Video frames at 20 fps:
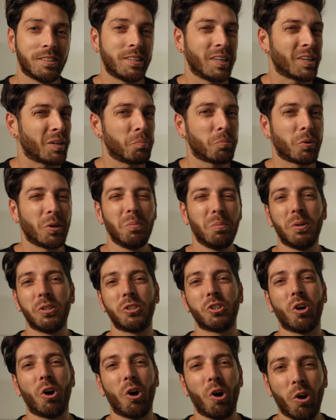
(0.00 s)
They can pretty
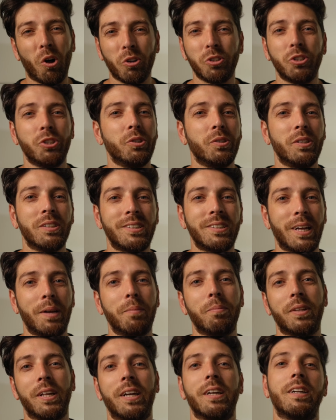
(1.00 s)
much all do the
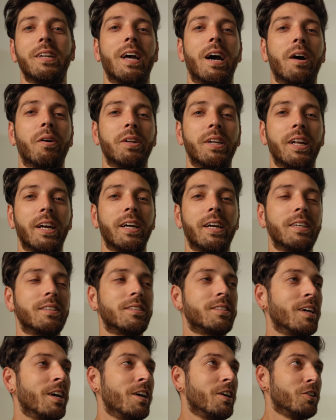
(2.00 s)
same thing nowadays.